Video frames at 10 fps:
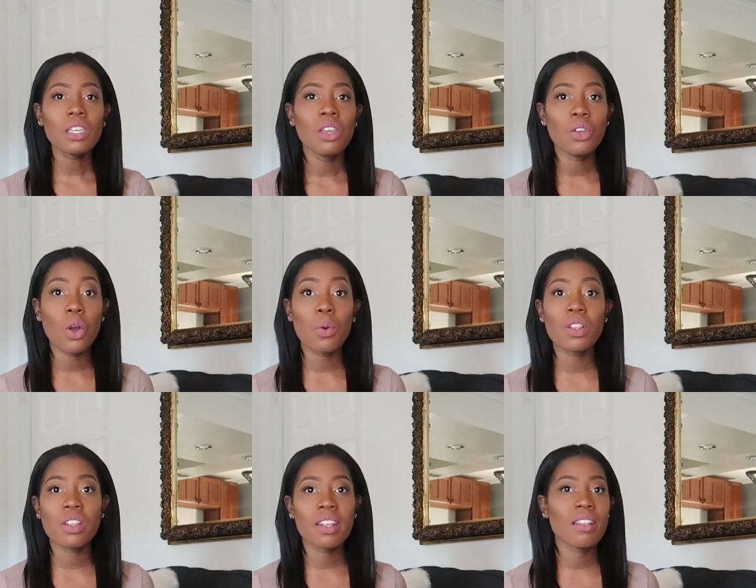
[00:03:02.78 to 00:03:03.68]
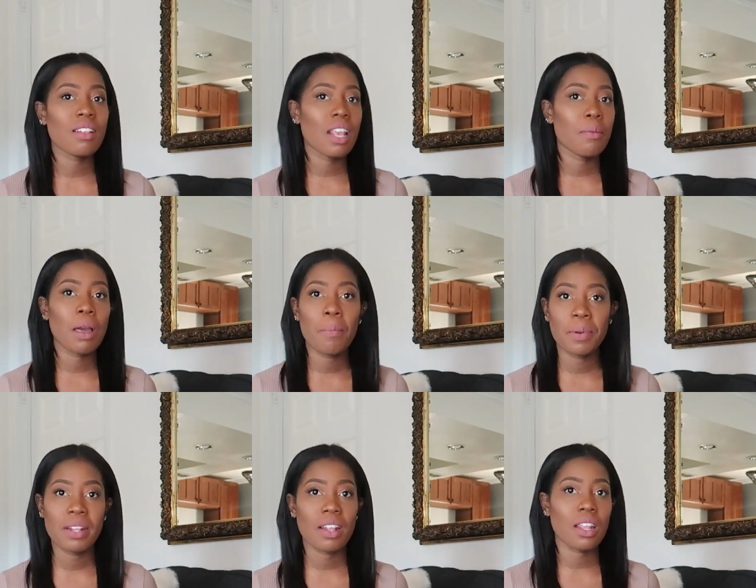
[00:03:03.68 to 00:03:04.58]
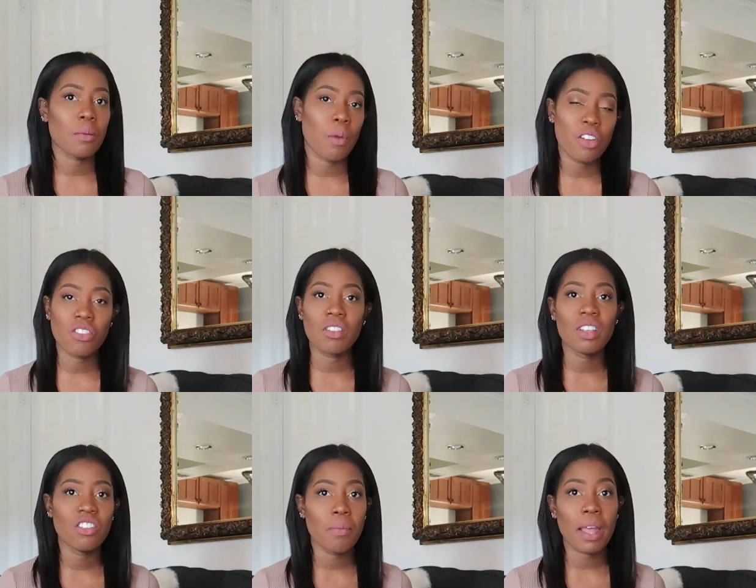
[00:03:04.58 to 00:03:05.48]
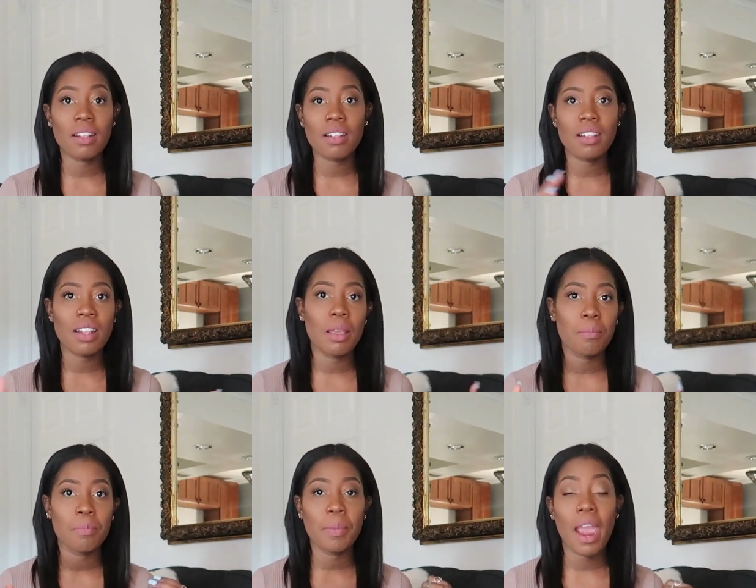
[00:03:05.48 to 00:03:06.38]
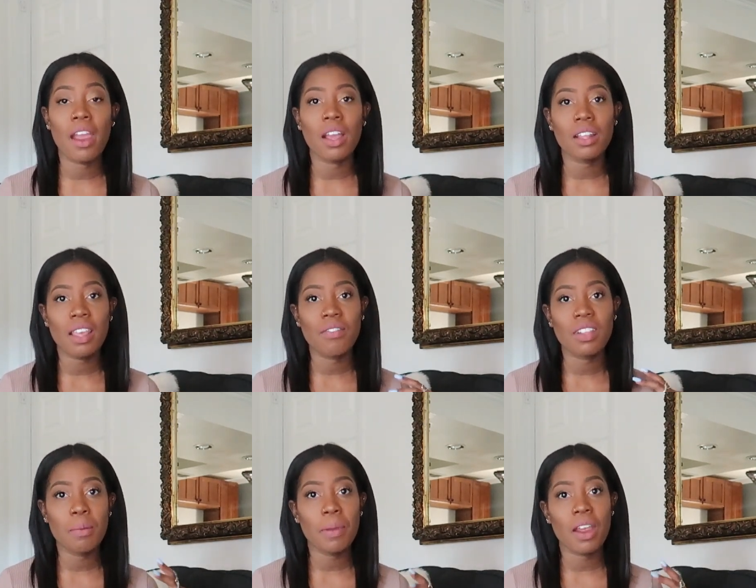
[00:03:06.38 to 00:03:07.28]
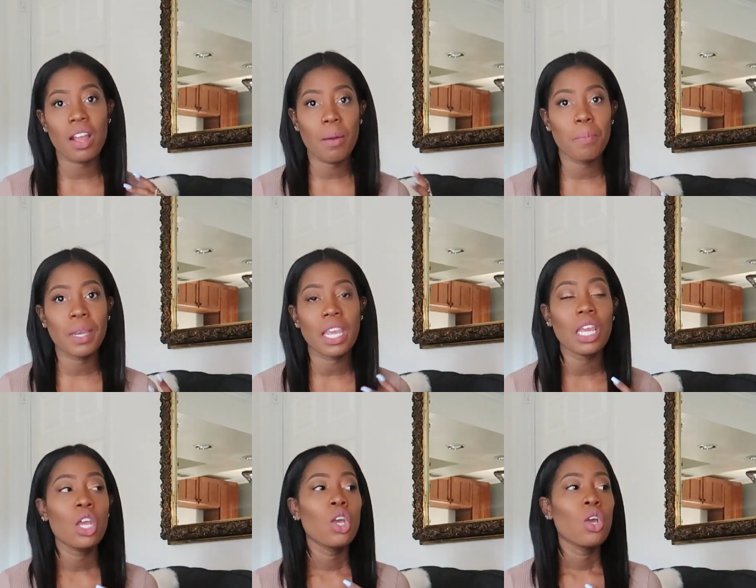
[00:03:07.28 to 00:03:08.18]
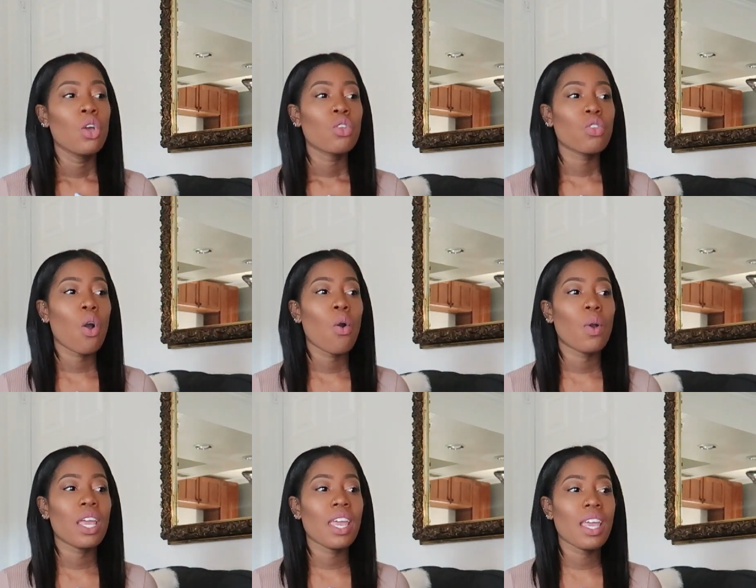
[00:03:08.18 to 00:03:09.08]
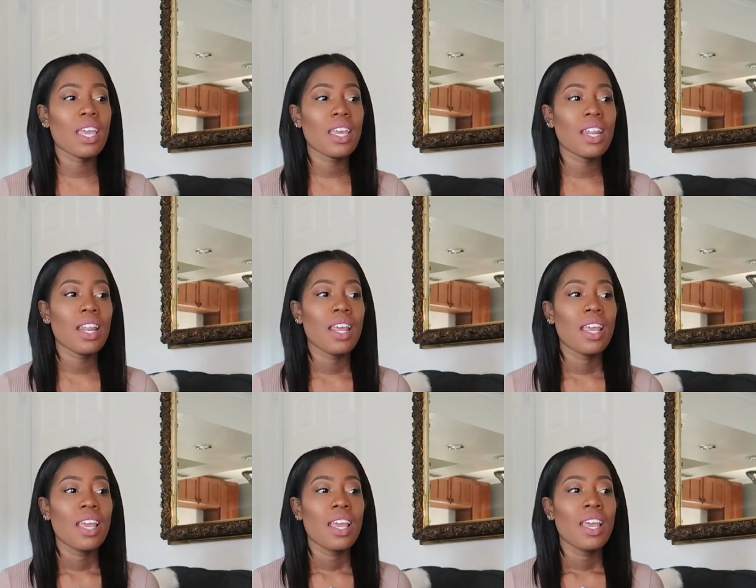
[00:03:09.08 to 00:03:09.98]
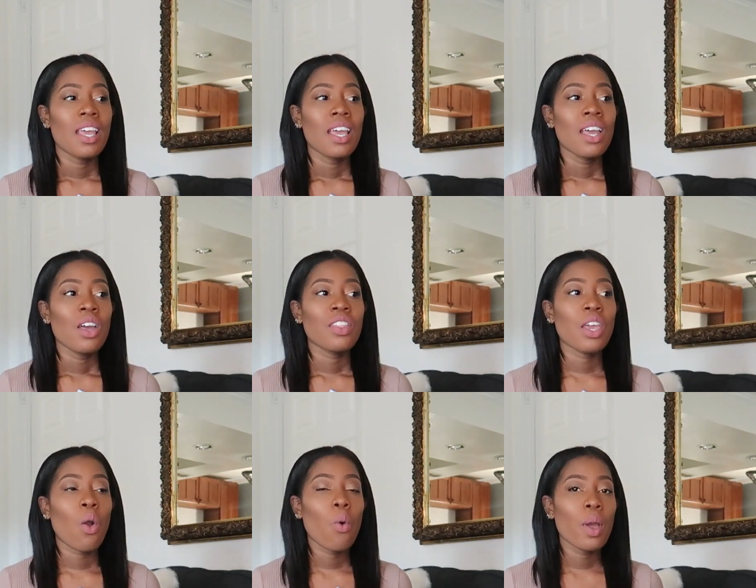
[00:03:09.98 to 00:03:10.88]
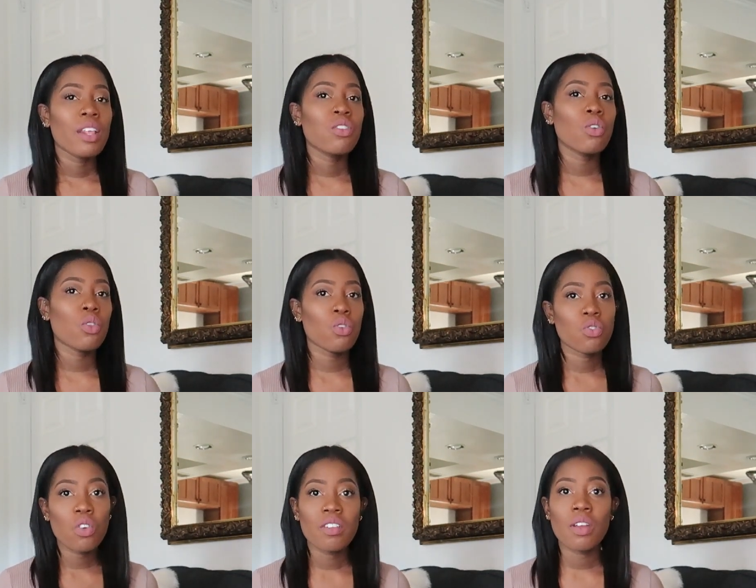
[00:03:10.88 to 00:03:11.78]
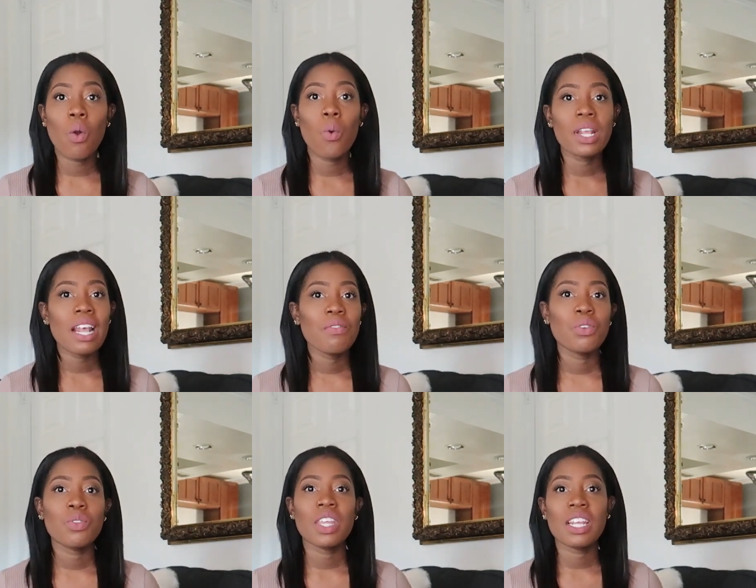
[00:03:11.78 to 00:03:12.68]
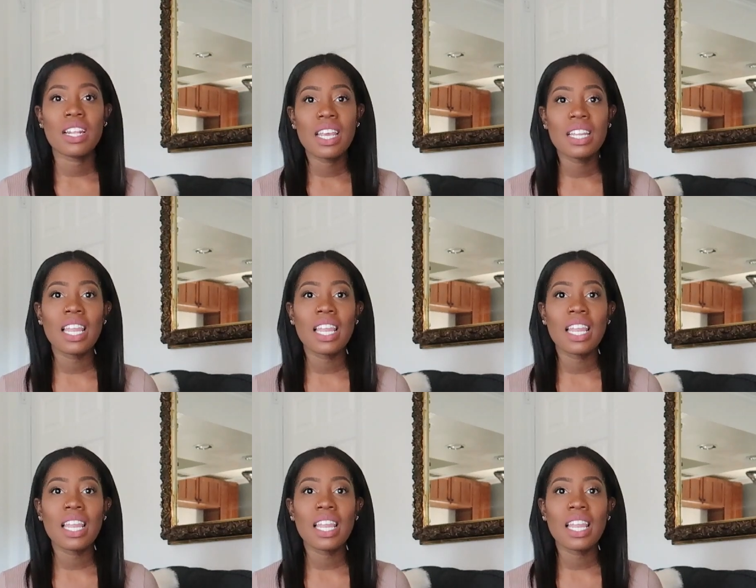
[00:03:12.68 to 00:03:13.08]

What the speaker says: you know, it's the same companies that like Marshall's, TJ Maxx. It's the same parent. They have the same parent company. So they always, you know, those stores, they always have new things in.